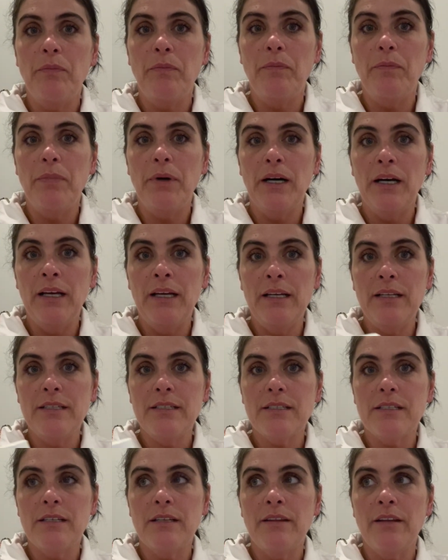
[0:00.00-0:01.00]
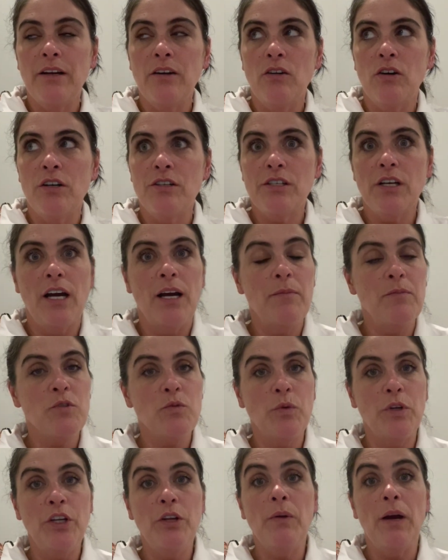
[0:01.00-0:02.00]
but there are times
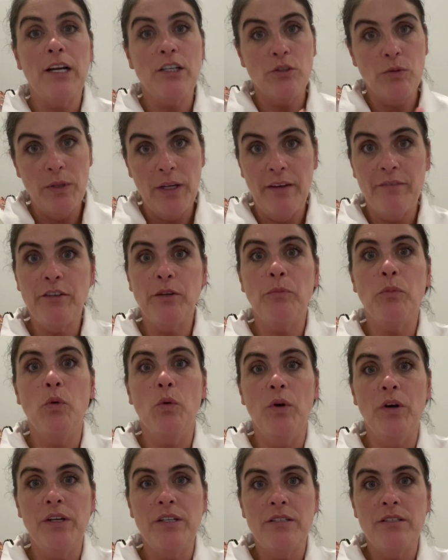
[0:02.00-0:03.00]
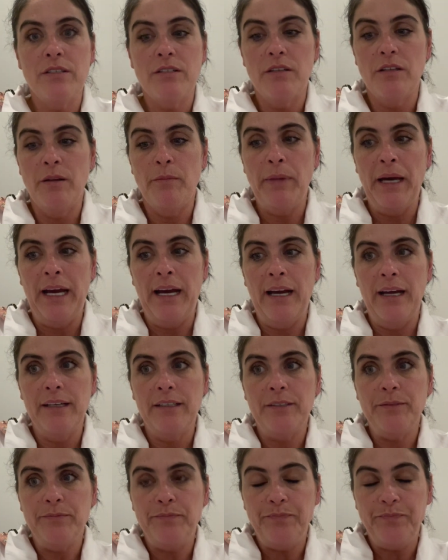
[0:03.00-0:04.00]
when you actually have to pour it into the bag.
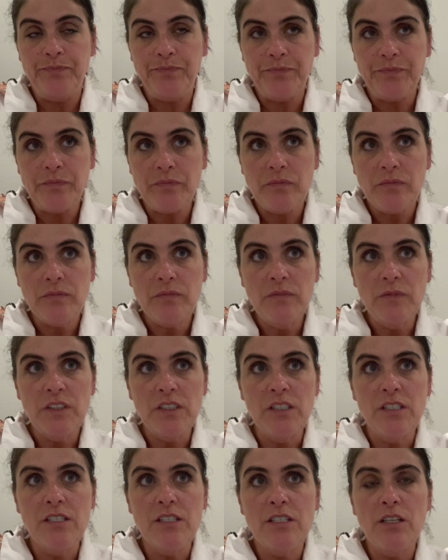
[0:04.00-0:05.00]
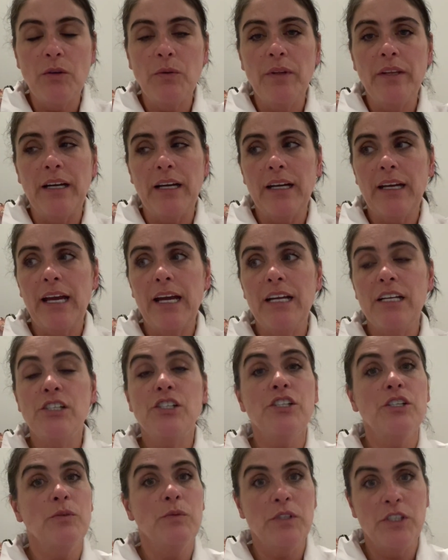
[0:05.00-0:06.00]
So in that case,
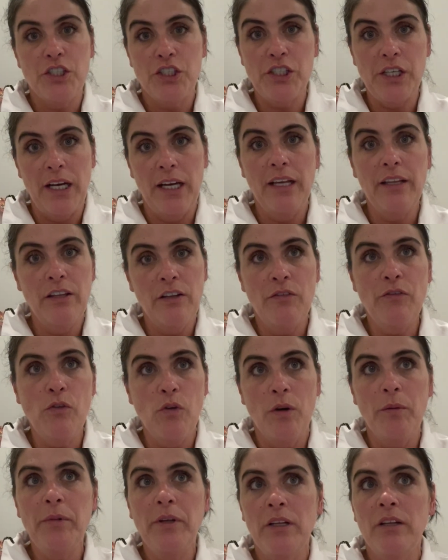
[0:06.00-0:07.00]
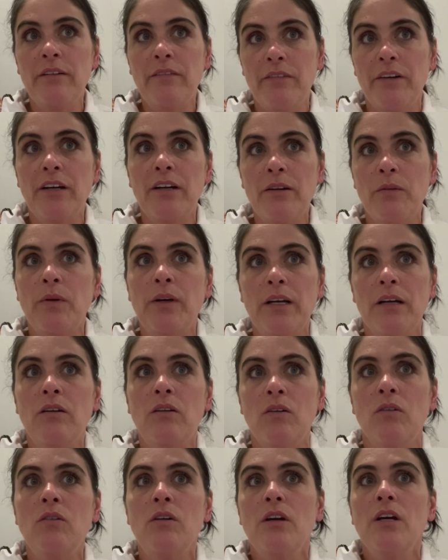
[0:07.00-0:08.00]
you would shake the formula very
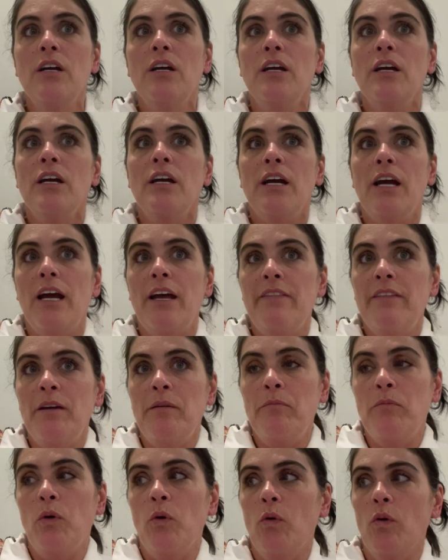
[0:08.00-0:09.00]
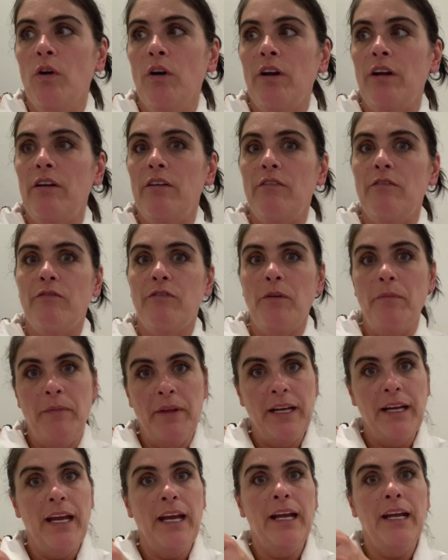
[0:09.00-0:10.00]
well and then pour it from the
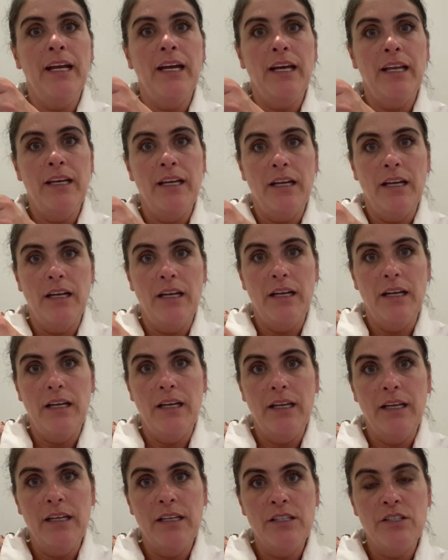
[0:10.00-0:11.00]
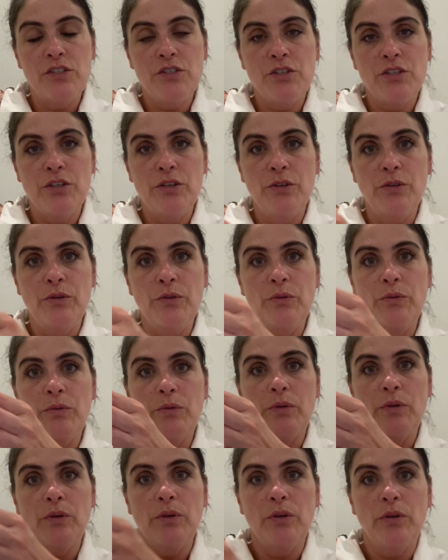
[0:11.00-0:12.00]
can into
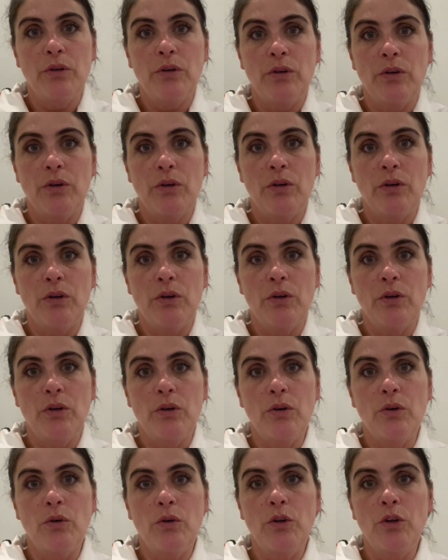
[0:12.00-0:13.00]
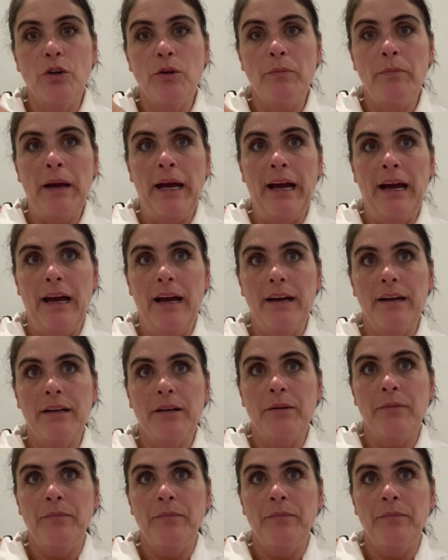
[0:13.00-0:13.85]
your bag.